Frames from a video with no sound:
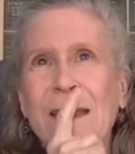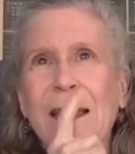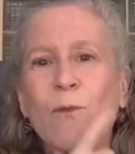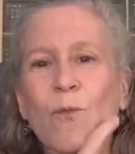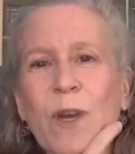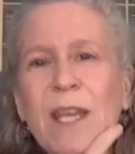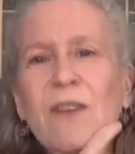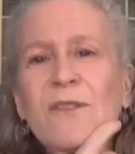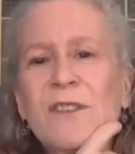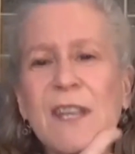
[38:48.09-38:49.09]
We
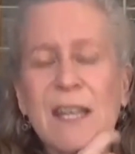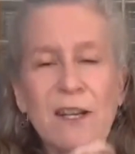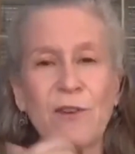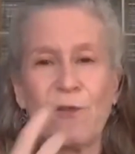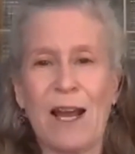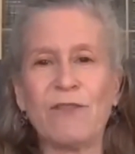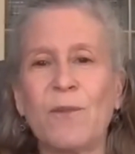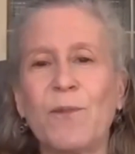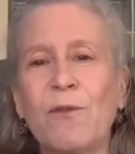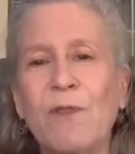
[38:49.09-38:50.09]
used to, in our
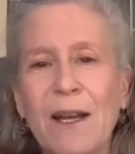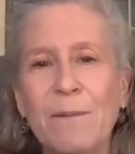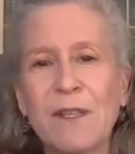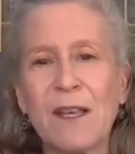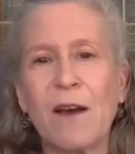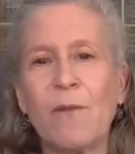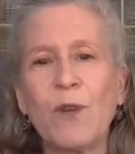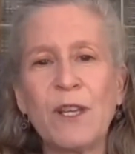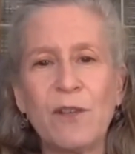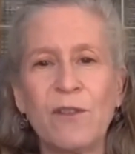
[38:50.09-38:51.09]
graduate programs,
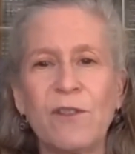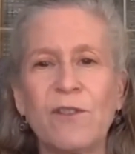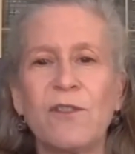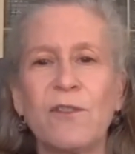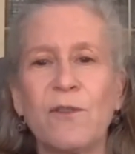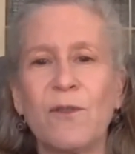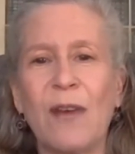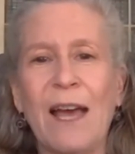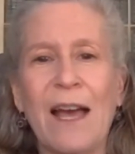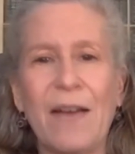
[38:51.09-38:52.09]
we used to
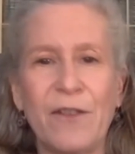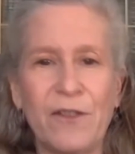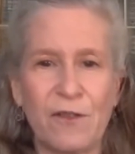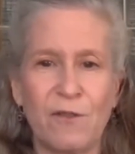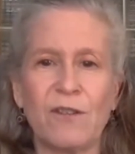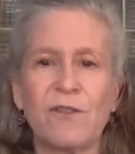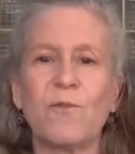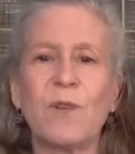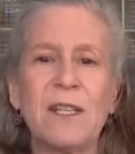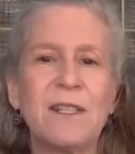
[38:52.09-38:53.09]
have the students
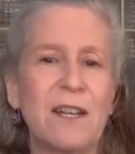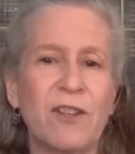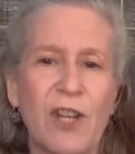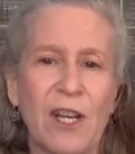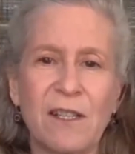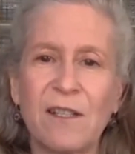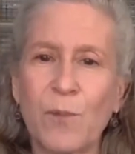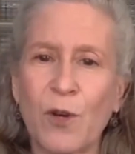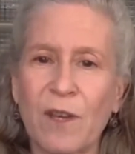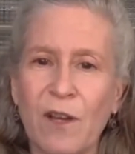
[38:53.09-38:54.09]
read Derek Jensen's
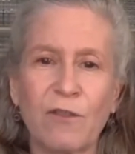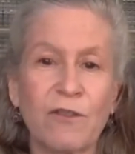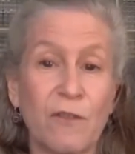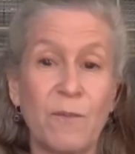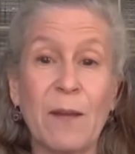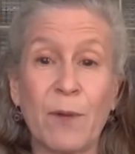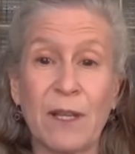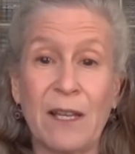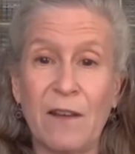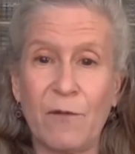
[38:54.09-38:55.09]
book, The Culture of
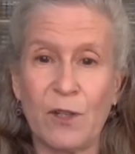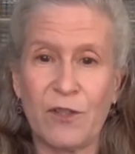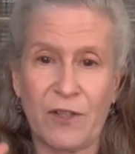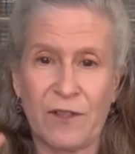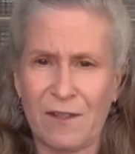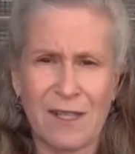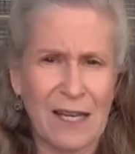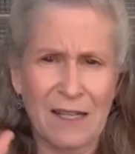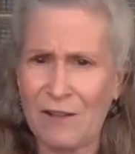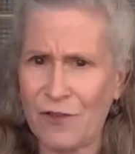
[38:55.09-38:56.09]
Make-Believe, which is a
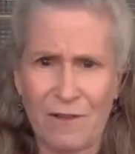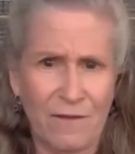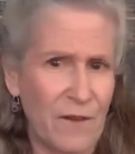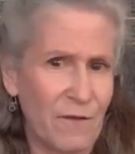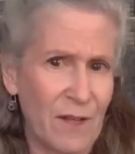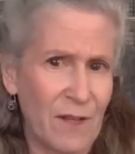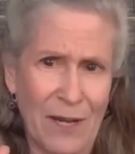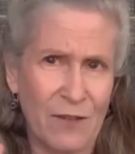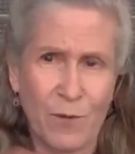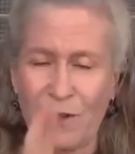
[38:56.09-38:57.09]

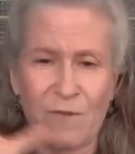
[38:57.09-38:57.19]
650-page book,